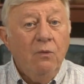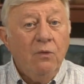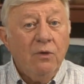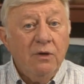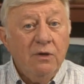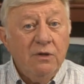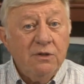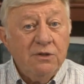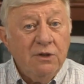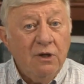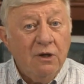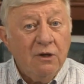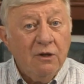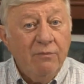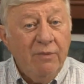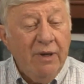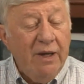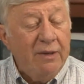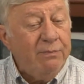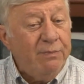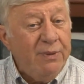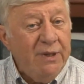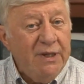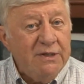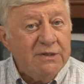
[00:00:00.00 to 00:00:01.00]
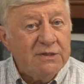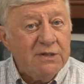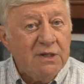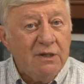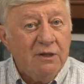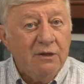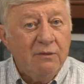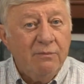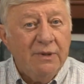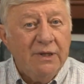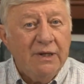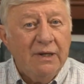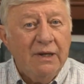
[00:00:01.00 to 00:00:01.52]
We're going to talk about peace a
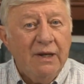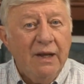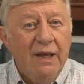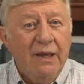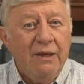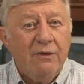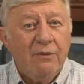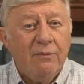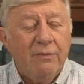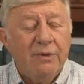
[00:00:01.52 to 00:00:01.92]
little bit later,